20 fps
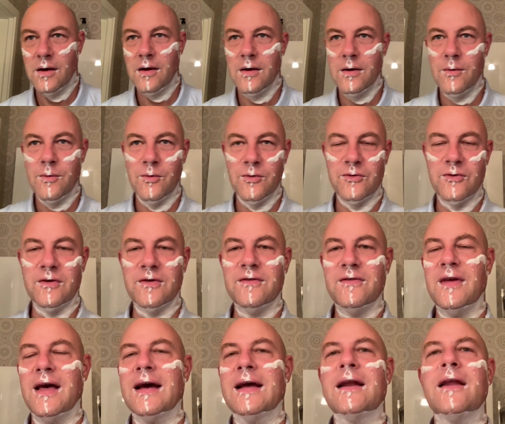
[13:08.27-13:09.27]
almost
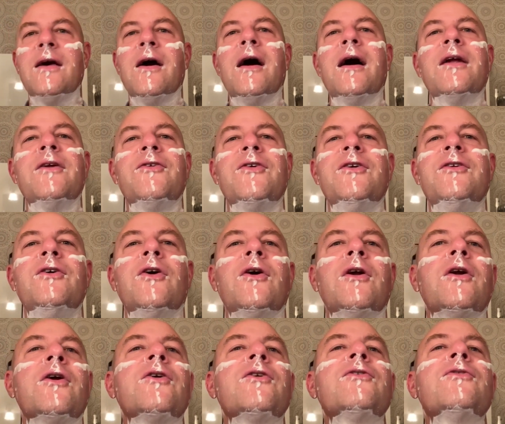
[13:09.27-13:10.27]
exactly
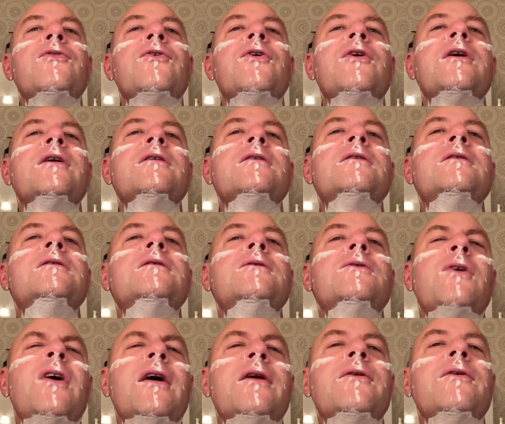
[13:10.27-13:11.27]
$100 for it, or
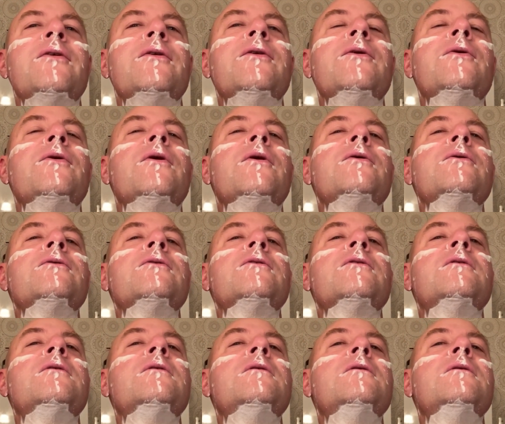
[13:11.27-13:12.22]
100 euros.